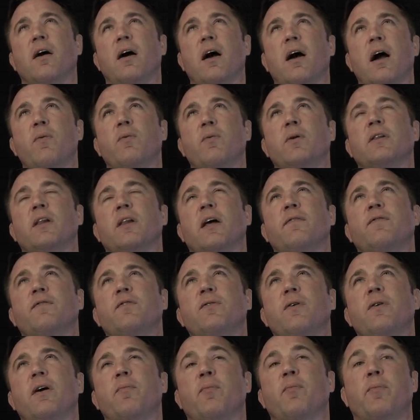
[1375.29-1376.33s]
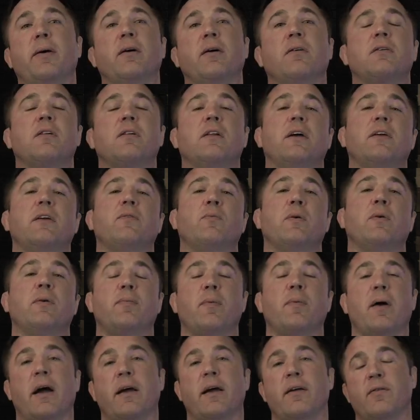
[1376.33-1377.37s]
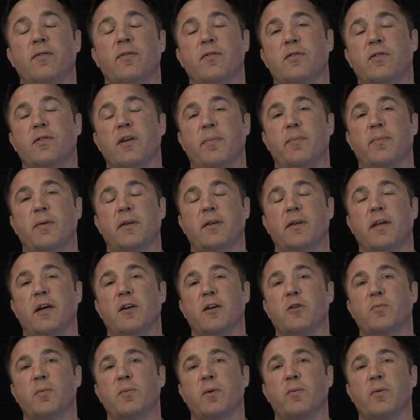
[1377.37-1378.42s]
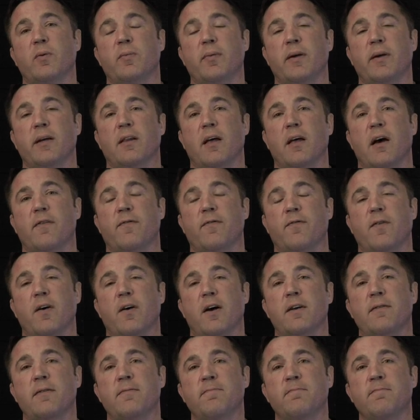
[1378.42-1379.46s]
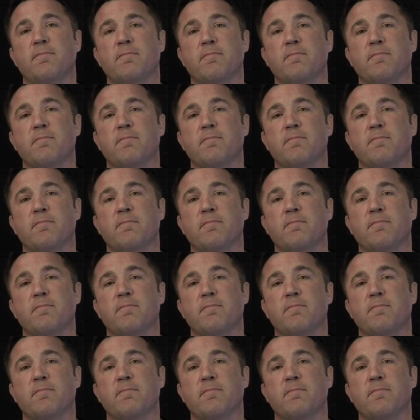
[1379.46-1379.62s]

I would love to have, Bill Clinton would, I something tells me would be a lot of fun.